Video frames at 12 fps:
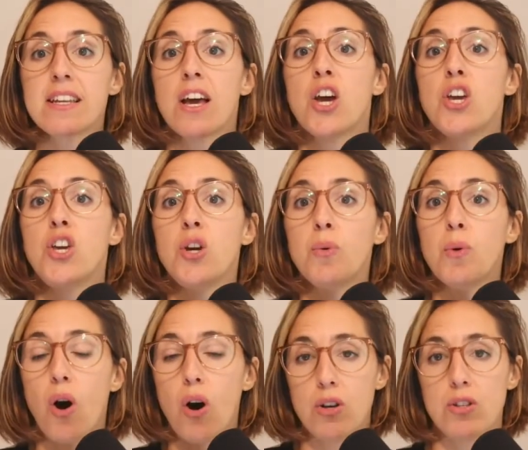you will
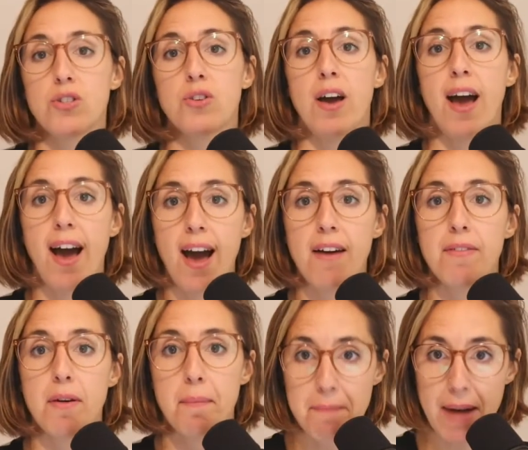also have
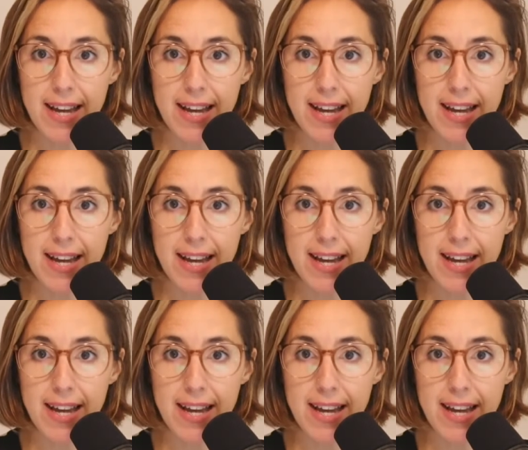my